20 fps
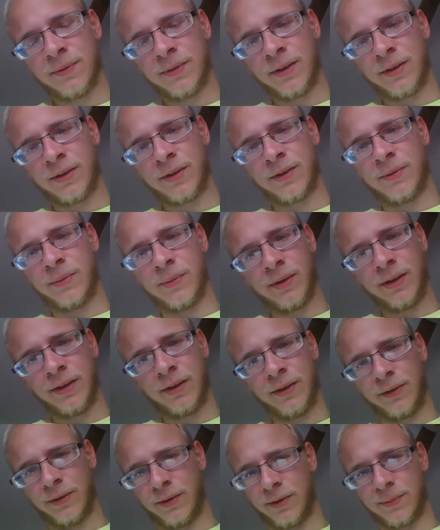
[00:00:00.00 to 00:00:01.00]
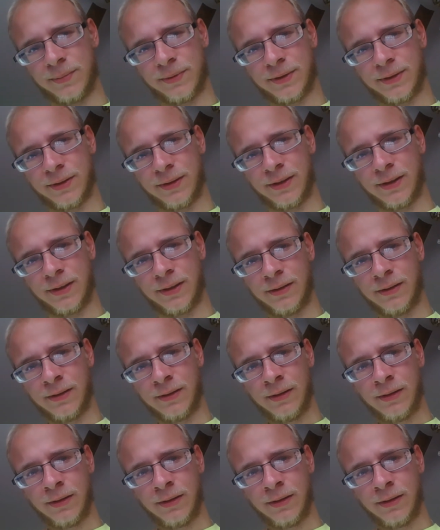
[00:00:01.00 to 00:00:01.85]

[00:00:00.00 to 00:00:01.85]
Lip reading: that are quitting curbside.